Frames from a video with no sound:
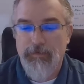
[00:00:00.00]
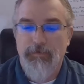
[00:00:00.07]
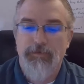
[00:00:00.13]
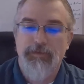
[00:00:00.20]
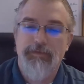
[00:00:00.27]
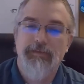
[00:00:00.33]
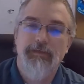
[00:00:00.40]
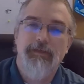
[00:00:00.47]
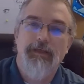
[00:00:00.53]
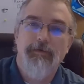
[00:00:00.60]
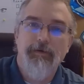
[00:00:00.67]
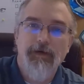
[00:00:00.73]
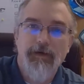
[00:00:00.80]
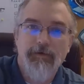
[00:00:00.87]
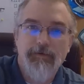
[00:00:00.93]
We you see, there
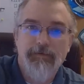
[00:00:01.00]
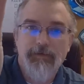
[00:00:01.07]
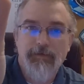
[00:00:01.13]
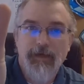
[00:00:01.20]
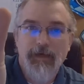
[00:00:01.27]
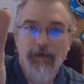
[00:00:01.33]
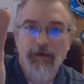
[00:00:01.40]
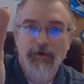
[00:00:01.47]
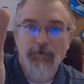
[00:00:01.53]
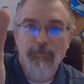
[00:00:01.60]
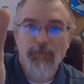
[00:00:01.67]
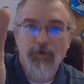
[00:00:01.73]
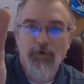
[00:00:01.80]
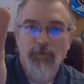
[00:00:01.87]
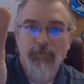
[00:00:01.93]
we go. So now,
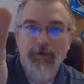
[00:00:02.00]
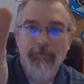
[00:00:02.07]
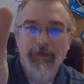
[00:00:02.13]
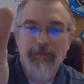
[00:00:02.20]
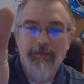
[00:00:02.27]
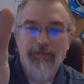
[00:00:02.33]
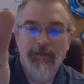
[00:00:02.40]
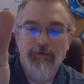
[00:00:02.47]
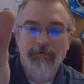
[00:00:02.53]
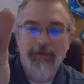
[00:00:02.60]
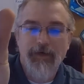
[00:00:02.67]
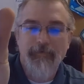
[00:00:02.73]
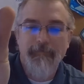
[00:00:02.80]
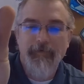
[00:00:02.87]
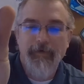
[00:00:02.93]
boom, I'm getting slowed
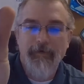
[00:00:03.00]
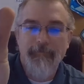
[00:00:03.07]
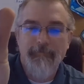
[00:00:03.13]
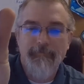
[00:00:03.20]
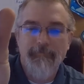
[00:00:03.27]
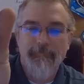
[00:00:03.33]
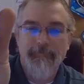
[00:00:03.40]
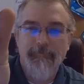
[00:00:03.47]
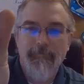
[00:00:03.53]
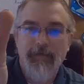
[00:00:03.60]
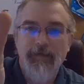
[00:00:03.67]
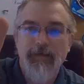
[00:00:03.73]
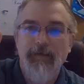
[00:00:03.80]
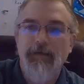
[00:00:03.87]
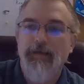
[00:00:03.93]
down there.
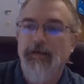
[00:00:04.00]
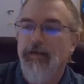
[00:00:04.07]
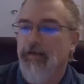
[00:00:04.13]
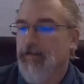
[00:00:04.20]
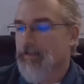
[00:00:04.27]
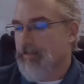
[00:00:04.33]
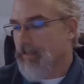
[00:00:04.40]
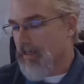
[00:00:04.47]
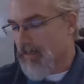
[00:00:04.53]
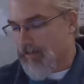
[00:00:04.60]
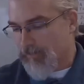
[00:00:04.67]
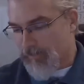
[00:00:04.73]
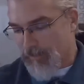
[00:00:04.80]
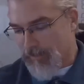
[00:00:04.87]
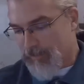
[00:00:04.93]

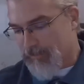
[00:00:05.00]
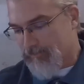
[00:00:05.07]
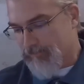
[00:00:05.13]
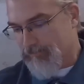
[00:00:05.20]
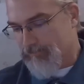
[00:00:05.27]
Now, uh,